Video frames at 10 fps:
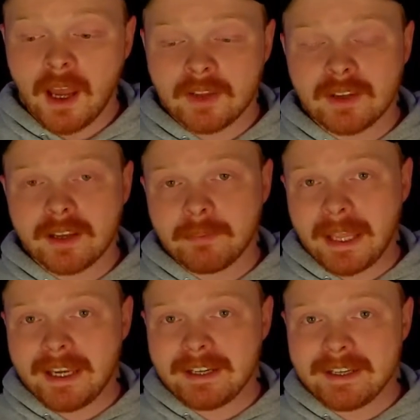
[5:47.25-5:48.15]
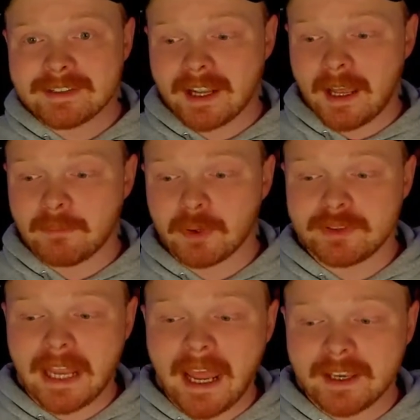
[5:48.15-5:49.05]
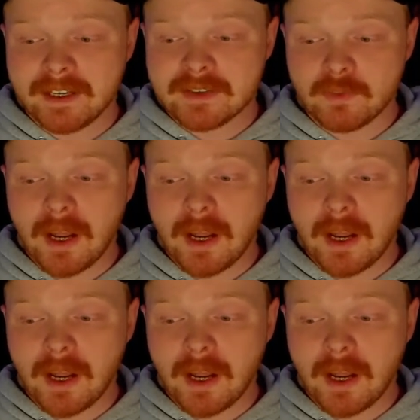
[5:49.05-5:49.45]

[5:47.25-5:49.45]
Unlike many an isekai protagonist,